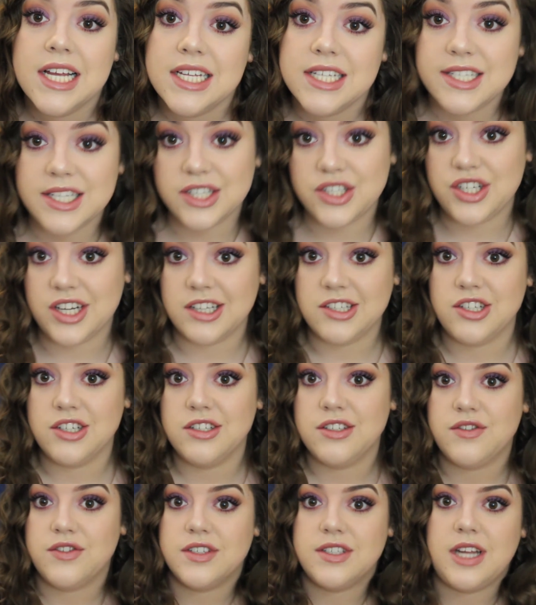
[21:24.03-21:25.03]

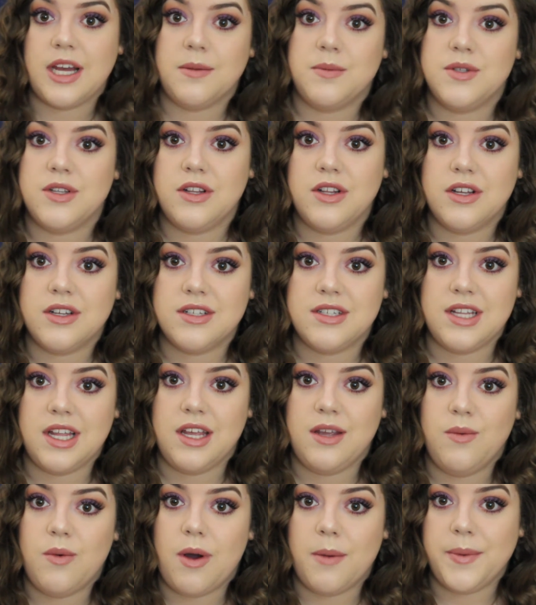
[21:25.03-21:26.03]
suggestions for types of looks
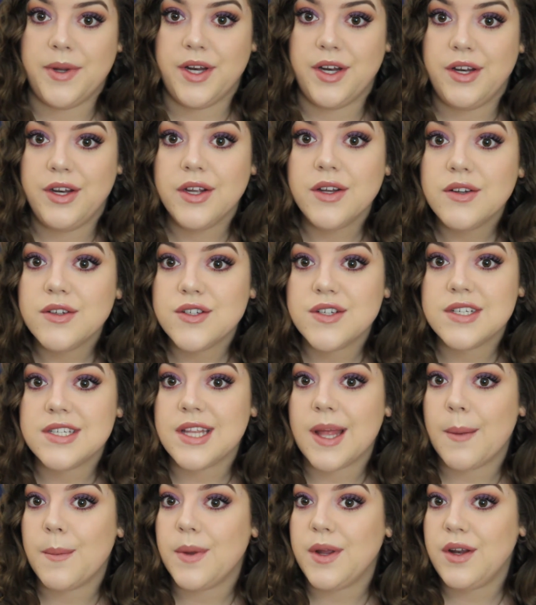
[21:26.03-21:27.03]
that you want me to do, just
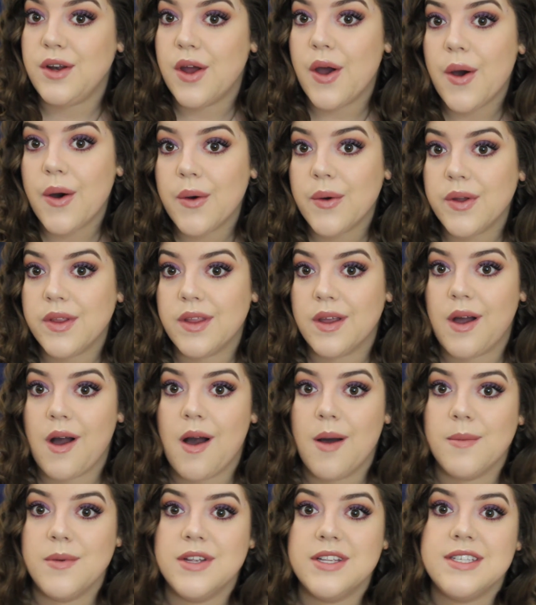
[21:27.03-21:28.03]
let me know in the
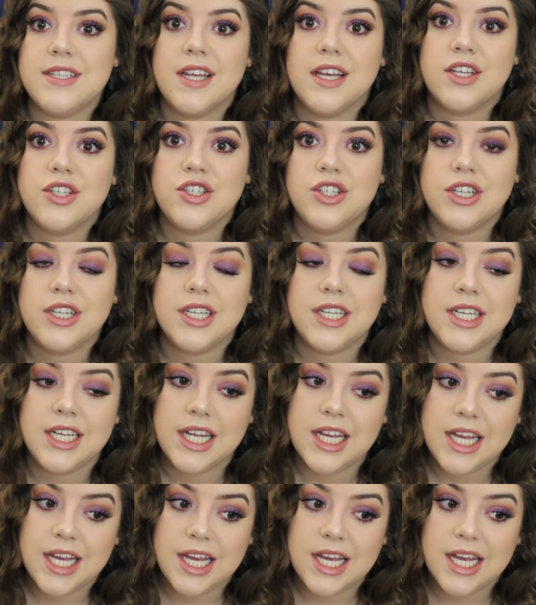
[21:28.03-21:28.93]
comment section.